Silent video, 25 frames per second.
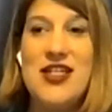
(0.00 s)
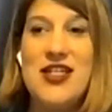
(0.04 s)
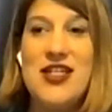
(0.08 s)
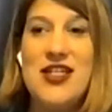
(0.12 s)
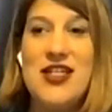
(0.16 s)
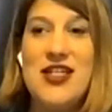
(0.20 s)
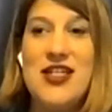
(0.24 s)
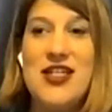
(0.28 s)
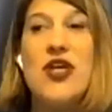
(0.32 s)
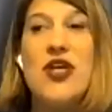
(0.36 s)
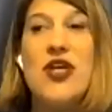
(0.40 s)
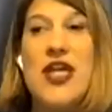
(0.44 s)

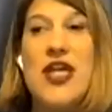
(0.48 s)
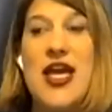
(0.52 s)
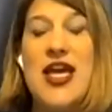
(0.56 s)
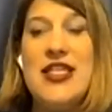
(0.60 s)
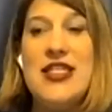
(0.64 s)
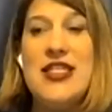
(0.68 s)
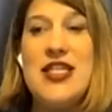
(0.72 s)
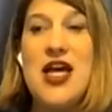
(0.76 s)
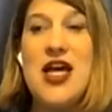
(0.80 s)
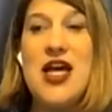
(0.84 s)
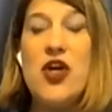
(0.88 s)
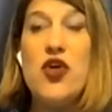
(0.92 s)

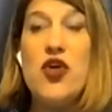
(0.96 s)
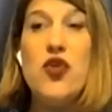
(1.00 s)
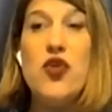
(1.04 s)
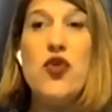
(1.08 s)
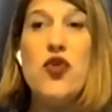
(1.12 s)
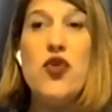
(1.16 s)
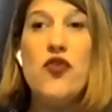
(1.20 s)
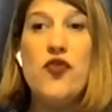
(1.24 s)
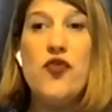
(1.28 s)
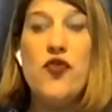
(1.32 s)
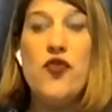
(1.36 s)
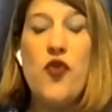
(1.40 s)
create a
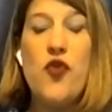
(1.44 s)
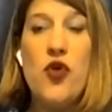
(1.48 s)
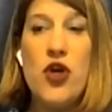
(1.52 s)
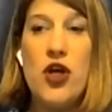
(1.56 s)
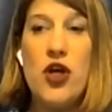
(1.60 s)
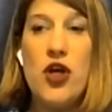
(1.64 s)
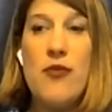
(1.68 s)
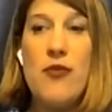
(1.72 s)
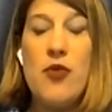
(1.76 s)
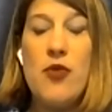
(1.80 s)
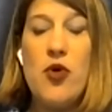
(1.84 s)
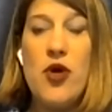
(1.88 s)
google
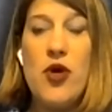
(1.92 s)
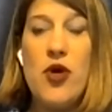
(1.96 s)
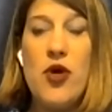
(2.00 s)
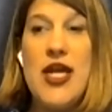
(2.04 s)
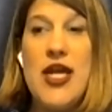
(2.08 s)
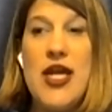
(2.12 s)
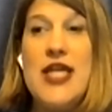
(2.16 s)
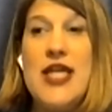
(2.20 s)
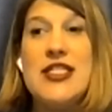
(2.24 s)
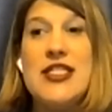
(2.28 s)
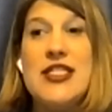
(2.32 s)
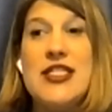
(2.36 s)
form
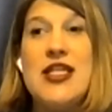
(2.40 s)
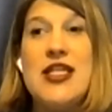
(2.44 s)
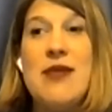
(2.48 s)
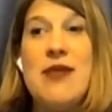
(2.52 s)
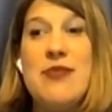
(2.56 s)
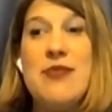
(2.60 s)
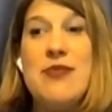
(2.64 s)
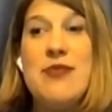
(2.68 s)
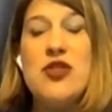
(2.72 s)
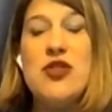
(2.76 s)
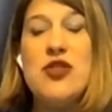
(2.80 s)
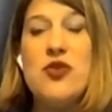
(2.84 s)
or
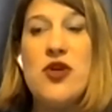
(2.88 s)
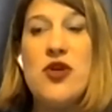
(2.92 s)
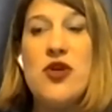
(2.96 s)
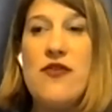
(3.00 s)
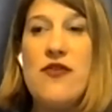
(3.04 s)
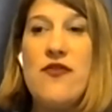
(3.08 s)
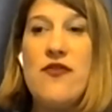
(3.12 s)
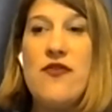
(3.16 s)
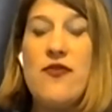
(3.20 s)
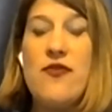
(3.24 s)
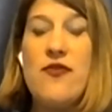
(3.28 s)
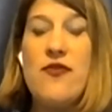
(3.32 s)
some sort
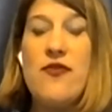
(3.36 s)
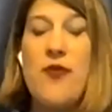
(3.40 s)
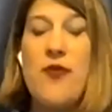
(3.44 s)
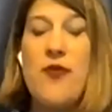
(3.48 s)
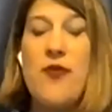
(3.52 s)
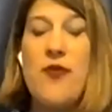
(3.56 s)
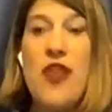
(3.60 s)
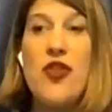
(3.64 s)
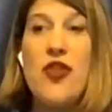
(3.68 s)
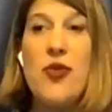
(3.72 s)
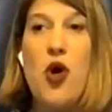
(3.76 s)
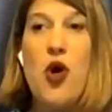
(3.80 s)
of
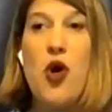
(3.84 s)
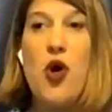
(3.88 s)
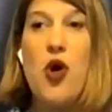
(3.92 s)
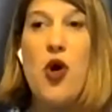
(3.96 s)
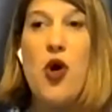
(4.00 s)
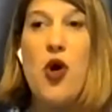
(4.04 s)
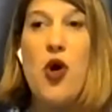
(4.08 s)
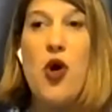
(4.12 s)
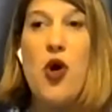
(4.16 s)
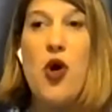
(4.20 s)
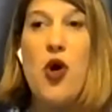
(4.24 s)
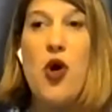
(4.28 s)
other
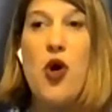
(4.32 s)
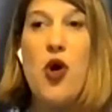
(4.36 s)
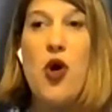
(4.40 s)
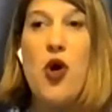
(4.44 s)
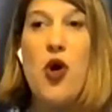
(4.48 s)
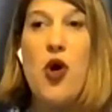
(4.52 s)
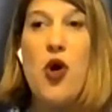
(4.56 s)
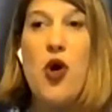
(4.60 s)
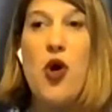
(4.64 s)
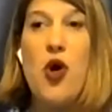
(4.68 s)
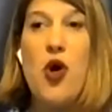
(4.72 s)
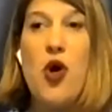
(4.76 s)
poll that you can
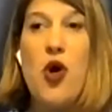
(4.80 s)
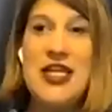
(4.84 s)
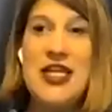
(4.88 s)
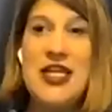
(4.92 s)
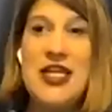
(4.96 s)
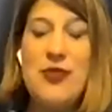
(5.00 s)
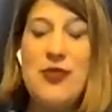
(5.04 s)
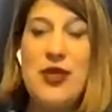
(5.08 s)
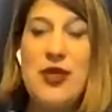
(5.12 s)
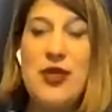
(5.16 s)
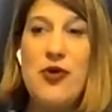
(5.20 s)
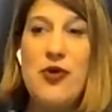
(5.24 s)
send to
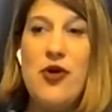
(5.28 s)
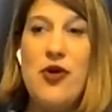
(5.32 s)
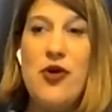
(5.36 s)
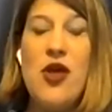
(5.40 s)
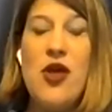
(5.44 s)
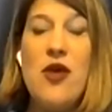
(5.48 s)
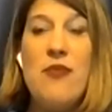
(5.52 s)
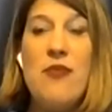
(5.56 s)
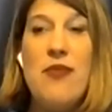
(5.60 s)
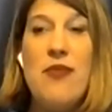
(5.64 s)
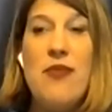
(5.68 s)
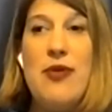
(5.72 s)
people
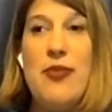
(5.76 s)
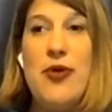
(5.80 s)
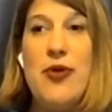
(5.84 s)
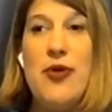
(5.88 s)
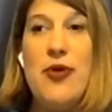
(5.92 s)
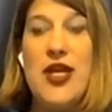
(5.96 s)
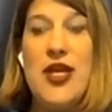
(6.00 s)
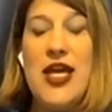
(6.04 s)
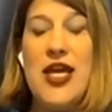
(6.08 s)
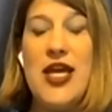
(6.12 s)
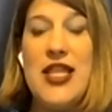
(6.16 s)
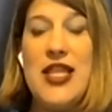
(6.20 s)
maybe
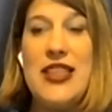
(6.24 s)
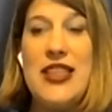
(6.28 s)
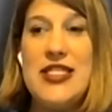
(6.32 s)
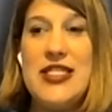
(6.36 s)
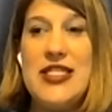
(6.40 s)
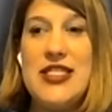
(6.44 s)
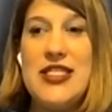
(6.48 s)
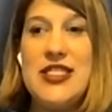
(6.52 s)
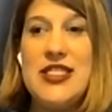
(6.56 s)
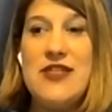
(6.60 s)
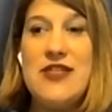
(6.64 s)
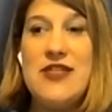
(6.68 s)
putting a
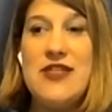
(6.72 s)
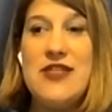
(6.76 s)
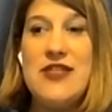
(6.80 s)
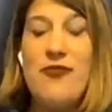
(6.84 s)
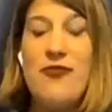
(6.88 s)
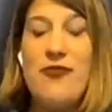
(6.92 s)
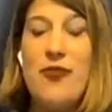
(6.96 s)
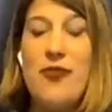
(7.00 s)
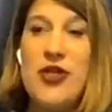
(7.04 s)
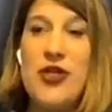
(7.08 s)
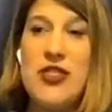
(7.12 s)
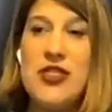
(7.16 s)
list of
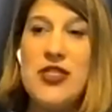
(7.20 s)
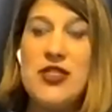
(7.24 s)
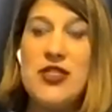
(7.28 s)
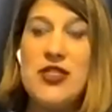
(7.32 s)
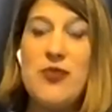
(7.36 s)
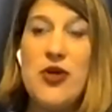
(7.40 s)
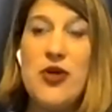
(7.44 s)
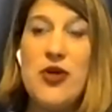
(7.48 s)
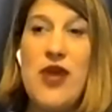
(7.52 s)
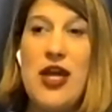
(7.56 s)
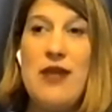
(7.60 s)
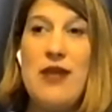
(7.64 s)
books
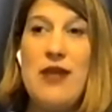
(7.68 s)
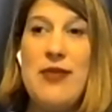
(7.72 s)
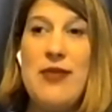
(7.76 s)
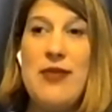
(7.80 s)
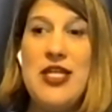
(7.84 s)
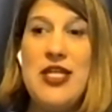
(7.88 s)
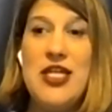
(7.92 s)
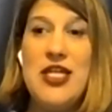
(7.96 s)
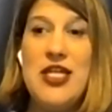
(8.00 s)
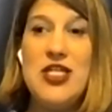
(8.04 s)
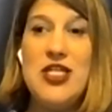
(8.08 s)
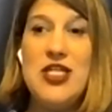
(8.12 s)
book
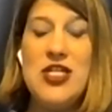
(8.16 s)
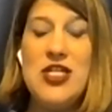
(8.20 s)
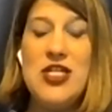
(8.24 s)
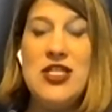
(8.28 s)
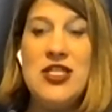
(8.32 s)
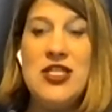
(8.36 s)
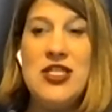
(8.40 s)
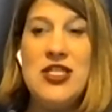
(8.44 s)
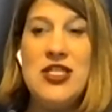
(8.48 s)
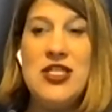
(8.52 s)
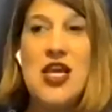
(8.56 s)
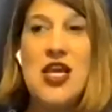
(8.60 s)

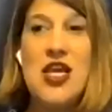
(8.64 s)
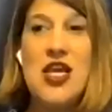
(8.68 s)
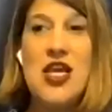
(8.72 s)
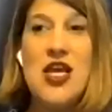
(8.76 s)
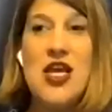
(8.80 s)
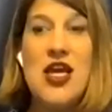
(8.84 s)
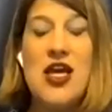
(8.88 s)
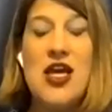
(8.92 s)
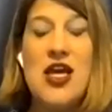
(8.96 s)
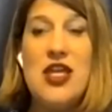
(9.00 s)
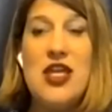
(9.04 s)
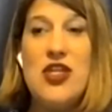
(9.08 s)
recommendations
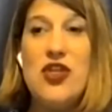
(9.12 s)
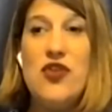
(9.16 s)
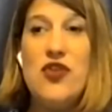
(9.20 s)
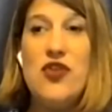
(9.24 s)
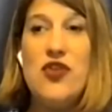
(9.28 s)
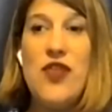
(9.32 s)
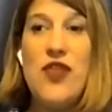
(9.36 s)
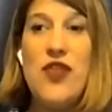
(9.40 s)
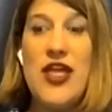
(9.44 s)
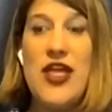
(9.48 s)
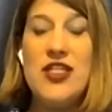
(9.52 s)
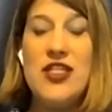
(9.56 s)
that
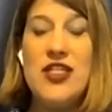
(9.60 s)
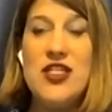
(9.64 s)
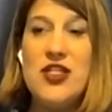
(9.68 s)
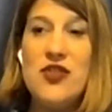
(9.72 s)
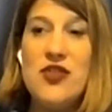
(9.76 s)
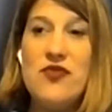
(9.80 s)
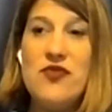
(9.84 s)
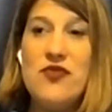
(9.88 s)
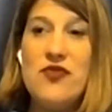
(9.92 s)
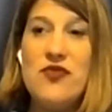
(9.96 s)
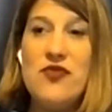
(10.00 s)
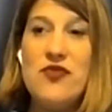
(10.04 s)
you've liked
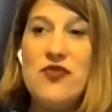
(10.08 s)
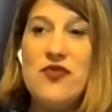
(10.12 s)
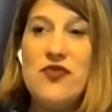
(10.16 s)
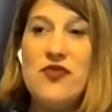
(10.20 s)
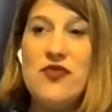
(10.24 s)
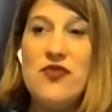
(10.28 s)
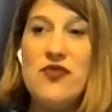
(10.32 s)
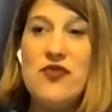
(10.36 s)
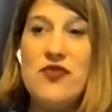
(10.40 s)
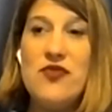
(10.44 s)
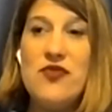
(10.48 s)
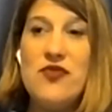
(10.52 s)
to read
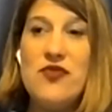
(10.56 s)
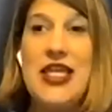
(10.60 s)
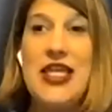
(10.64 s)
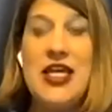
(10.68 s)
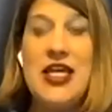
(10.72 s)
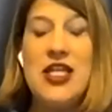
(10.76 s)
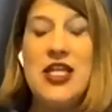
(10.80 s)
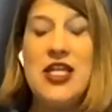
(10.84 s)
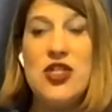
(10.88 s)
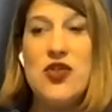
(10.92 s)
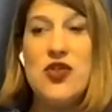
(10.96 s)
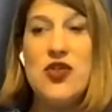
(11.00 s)
and link
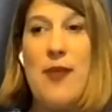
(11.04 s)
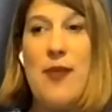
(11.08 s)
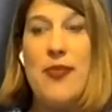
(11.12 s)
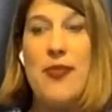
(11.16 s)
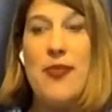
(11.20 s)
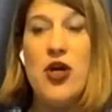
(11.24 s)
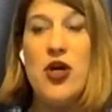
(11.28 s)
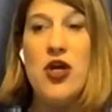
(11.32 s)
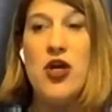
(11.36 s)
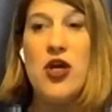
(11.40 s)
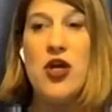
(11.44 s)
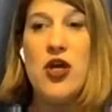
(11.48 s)
to that
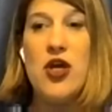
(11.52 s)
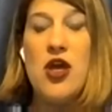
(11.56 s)
book